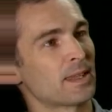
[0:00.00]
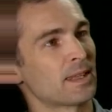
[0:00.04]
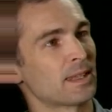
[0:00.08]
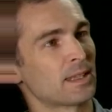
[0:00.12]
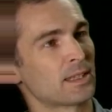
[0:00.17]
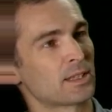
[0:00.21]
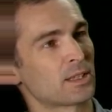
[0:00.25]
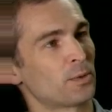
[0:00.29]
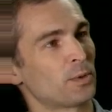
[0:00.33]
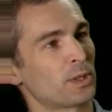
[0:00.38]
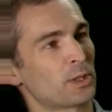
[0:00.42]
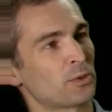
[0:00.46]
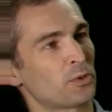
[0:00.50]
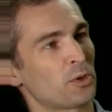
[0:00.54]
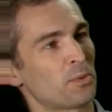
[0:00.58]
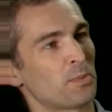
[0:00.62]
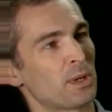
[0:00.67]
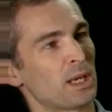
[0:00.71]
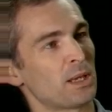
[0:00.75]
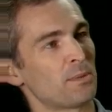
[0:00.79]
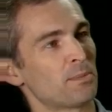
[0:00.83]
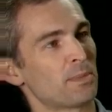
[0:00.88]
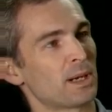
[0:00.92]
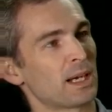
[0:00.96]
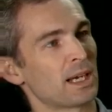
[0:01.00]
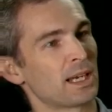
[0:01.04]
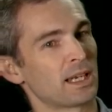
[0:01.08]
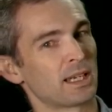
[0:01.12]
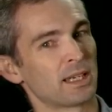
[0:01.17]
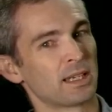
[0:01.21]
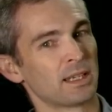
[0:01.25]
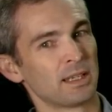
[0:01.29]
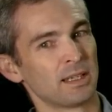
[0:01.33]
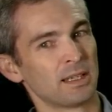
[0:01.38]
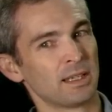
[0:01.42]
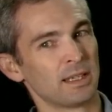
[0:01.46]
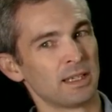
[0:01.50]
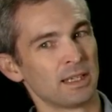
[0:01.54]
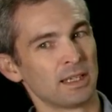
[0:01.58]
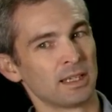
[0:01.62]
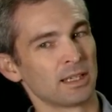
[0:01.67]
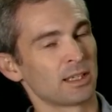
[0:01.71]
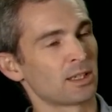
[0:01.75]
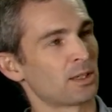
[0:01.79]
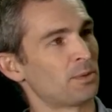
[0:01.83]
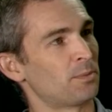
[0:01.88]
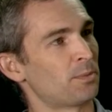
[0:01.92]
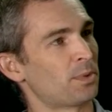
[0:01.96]
So what do we mean by
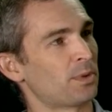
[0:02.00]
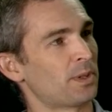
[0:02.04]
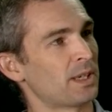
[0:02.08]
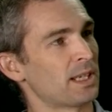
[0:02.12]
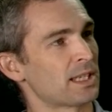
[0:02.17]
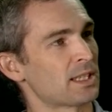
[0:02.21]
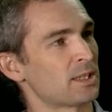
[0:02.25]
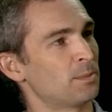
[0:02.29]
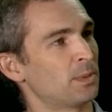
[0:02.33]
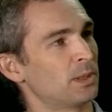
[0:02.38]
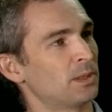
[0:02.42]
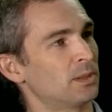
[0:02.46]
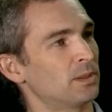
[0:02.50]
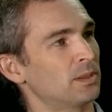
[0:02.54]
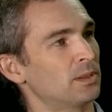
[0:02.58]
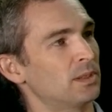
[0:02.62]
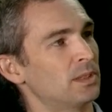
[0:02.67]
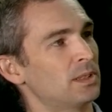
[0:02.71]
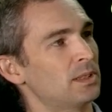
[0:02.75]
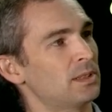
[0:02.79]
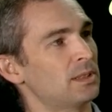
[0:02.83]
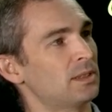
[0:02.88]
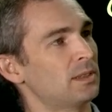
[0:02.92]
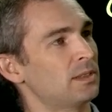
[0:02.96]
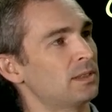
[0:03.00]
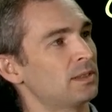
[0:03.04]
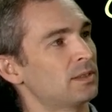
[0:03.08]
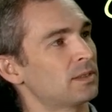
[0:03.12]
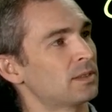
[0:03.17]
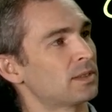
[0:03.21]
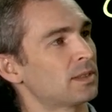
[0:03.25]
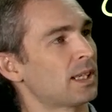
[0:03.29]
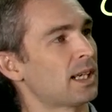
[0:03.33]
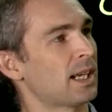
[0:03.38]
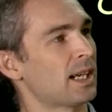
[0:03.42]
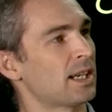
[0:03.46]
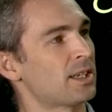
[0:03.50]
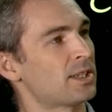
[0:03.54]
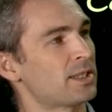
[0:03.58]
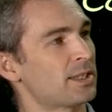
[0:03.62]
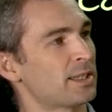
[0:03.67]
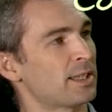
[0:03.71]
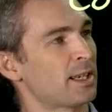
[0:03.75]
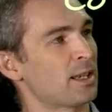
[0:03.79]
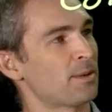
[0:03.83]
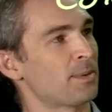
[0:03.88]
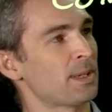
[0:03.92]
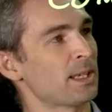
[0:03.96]
compressible
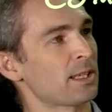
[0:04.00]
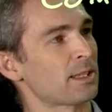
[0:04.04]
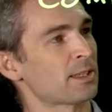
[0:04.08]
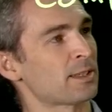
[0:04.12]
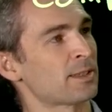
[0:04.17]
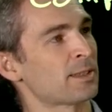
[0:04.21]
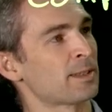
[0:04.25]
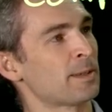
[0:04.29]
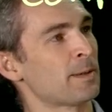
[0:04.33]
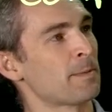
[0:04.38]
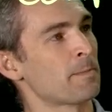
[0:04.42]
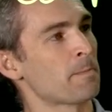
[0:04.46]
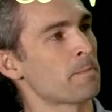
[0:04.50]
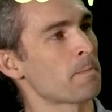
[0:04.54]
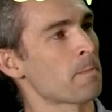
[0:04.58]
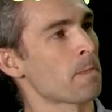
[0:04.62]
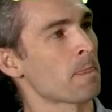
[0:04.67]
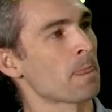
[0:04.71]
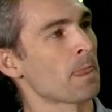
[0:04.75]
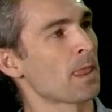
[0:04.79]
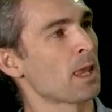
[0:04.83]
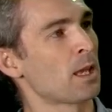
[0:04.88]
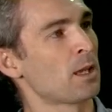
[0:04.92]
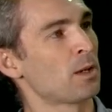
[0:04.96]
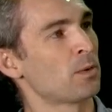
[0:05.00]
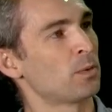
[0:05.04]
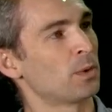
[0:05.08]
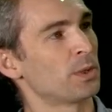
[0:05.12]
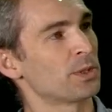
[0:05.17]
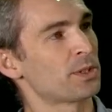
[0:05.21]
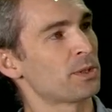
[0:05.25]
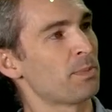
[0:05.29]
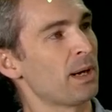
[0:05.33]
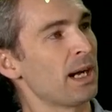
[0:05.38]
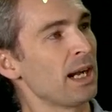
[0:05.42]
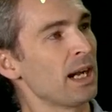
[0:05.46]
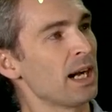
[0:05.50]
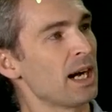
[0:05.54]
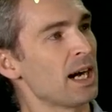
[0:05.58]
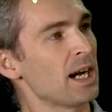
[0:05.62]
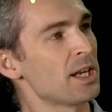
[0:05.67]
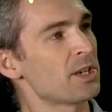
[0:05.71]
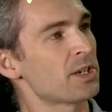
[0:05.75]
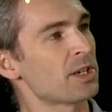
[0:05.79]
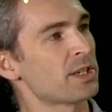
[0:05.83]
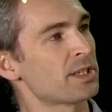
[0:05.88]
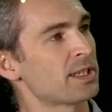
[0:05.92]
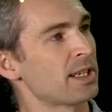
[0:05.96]
hydrodynamics? Well, so by
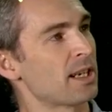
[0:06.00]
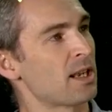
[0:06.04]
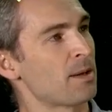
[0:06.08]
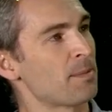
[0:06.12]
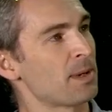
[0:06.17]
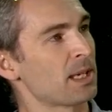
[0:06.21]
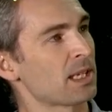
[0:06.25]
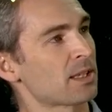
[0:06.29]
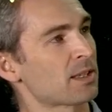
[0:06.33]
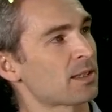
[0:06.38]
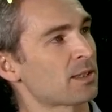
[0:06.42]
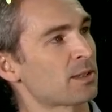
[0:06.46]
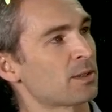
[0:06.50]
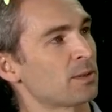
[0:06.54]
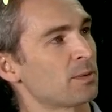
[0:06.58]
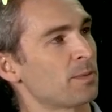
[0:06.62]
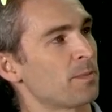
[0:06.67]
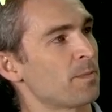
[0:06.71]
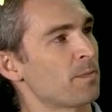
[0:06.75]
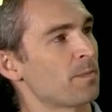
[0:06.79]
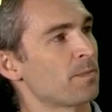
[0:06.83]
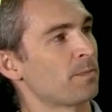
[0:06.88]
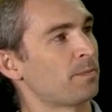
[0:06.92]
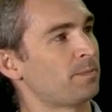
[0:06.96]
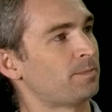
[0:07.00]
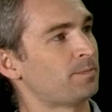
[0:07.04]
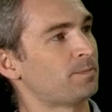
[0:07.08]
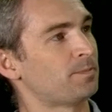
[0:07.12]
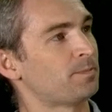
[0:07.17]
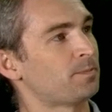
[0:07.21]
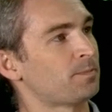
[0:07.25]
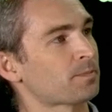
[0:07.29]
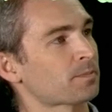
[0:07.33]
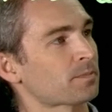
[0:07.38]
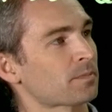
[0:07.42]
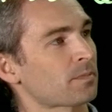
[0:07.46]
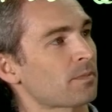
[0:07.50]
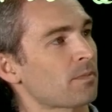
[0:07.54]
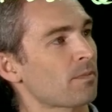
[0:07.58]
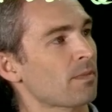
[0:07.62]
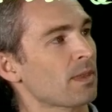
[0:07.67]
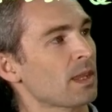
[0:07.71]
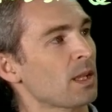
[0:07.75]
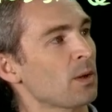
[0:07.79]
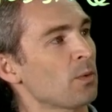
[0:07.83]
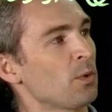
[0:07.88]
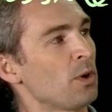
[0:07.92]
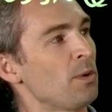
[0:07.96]
hydrodynamics,
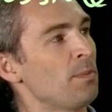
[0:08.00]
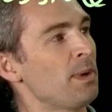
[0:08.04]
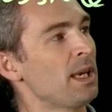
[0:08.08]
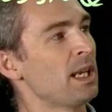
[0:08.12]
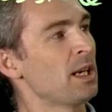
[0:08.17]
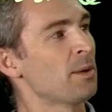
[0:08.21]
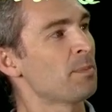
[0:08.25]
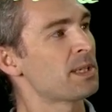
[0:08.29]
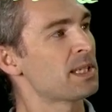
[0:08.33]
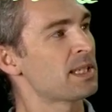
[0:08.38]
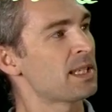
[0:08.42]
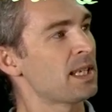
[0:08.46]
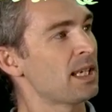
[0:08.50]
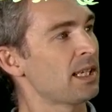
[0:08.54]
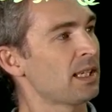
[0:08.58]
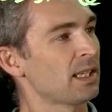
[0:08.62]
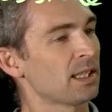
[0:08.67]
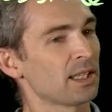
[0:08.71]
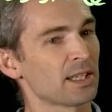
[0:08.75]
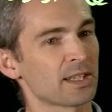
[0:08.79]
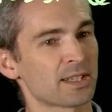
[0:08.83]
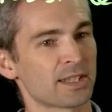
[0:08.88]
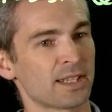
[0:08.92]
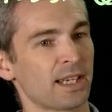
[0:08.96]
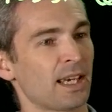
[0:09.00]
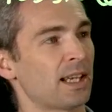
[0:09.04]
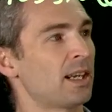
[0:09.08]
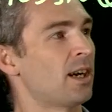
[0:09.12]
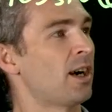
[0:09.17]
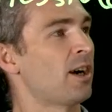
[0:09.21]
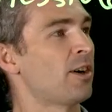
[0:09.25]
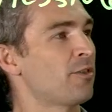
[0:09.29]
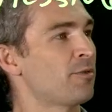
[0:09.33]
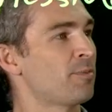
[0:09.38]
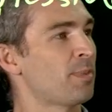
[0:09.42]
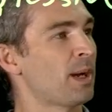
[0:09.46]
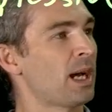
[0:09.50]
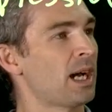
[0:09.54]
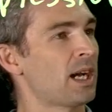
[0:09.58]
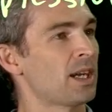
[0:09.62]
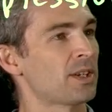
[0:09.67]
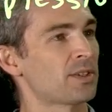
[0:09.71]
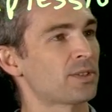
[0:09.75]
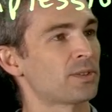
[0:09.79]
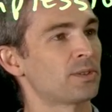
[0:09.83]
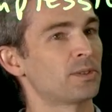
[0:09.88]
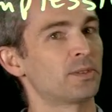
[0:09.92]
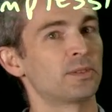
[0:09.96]
we mean a particular set of
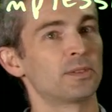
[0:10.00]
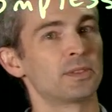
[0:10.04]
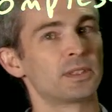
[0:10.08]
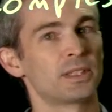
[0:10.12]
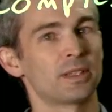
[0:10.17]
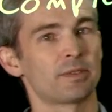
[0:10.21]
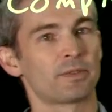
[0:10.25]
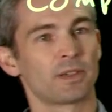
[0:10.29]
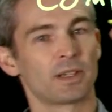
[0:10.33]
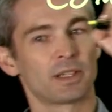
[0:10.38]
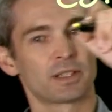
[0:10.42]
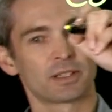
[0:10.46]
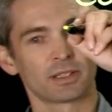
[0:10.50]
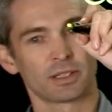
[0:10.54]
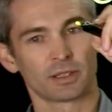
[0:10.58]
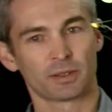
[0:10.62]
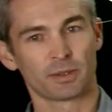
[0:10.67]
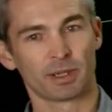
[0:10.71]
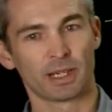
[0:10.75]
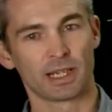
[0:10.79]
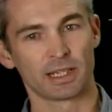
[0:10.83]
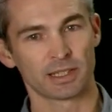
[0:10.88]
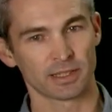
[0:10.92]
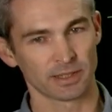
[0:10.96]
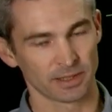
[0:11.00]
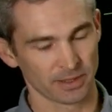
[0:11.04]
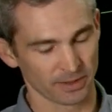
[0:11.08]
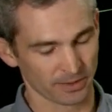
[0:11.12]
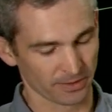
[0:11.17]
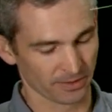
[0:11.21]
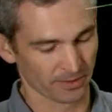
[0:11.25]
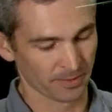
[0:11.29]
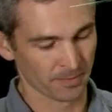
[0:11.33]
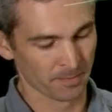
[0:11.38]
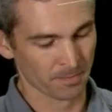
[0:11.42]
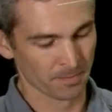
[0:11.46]
partial differential equations.